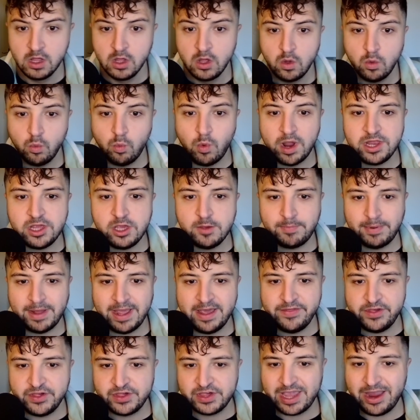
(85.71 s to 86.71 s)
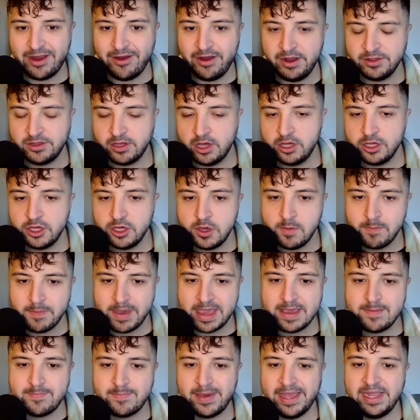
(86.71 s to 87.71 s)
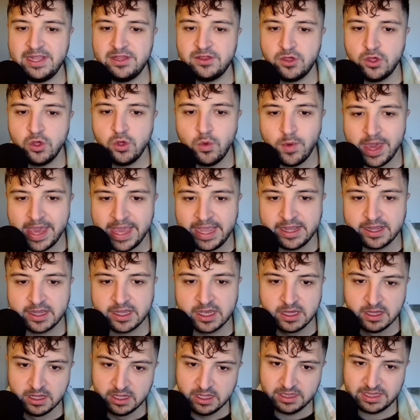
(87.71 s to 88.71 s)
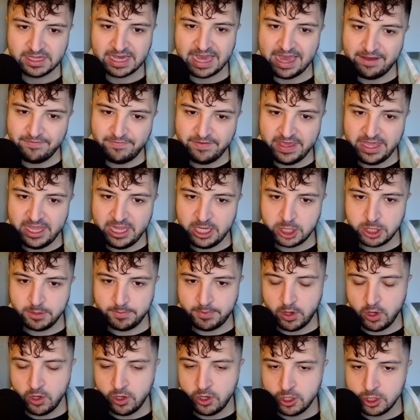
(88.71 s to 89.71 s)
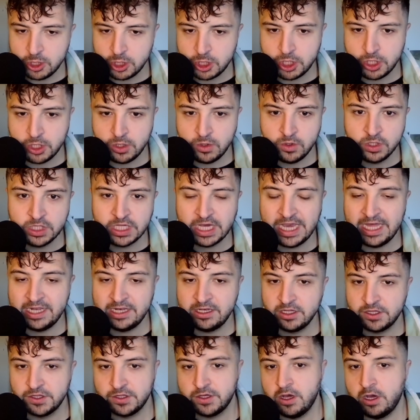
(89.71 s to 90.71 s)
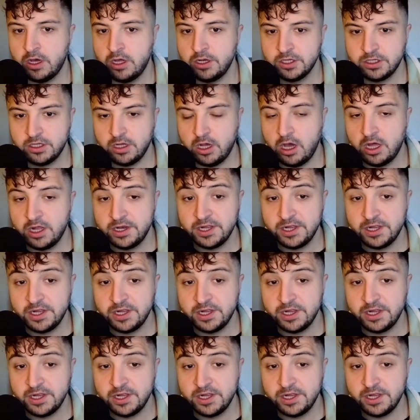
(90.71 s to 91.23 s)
When you play this character, you may pay 2 ink to have each opponent choose and discard a card.